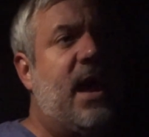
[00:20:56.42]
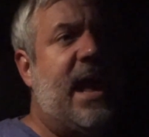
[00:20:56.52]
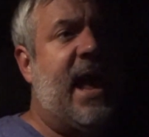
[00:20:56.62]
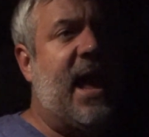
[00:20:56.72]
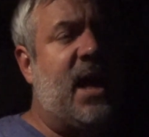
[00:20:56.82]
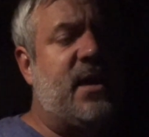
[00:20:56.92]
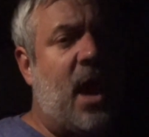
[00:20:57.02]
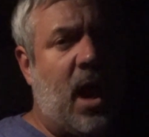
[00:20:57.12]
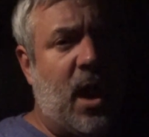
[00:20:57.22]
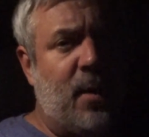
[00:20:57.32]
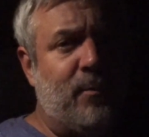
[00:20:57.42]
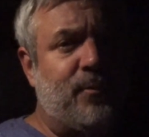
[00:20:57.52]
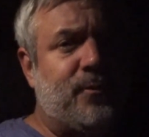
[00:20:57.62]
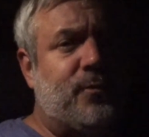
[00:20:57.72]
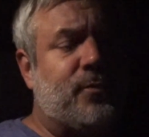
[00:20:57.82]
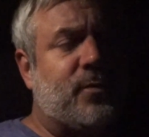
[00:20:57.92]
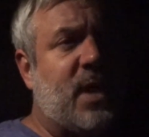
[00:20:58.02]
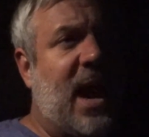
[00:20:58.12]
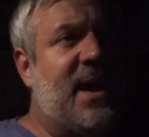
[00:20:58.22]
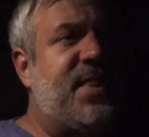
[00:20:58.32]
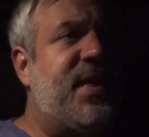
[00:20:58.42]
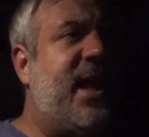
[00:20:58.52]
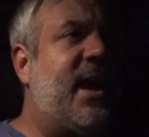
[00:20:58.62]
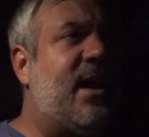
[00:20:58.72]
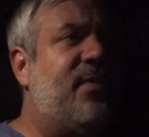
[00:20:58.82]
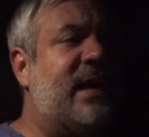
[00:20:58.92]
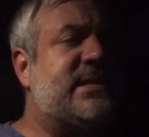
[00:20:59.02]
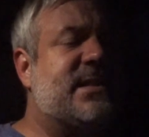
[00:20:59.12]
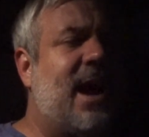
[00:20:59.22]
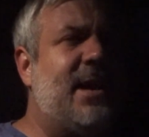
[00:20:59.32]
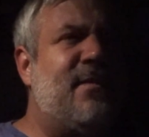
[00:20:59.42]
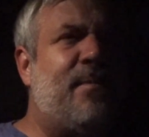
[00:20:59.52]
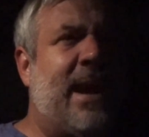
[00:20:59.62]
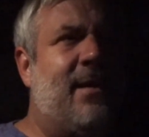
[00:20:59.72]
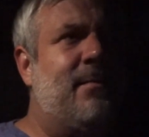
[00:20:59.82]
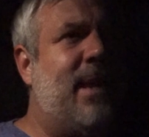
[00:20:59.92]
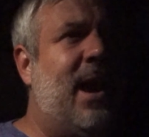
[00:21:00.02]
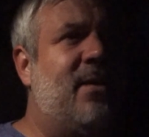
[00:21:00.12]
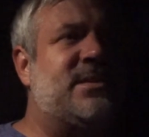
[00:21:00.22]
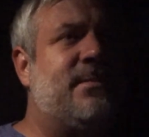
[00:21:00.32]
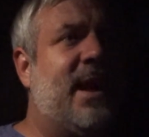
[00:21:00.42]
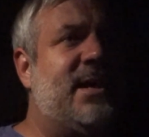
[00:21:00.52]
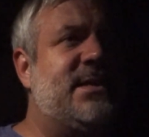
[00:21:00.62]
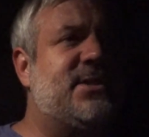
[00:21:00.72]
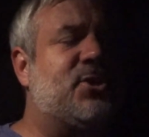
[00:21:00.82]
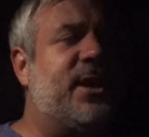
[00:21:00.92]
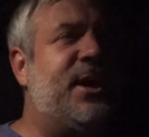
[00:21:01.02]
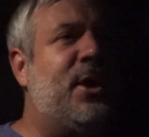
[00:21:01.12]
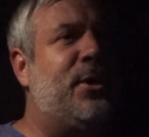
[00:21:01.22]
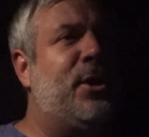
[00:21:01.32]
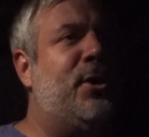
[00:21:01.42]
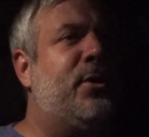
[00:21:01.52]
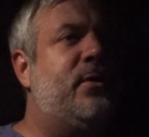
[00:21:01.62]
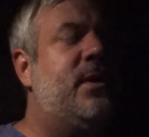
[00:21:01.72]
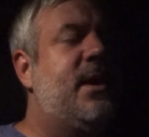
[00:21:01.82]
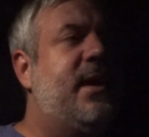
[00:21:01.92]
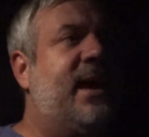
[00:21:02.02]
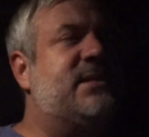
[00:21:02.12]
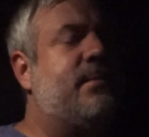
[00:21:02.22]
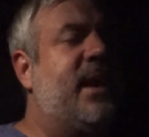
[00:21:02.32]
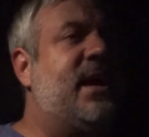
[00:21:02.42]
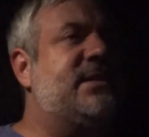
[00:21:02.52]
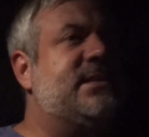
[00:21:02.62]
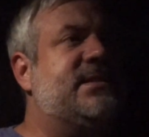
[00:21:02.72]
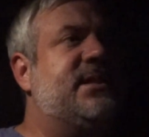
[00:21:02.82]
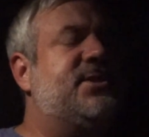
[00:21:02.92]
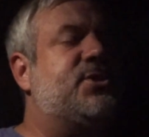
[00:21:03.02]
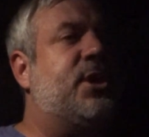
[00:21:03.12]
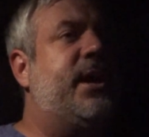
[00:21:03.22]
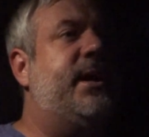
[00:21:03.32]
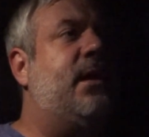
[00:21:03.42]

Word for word: And I think that's kind of paramount to my history, don't you? And to my cousin's history.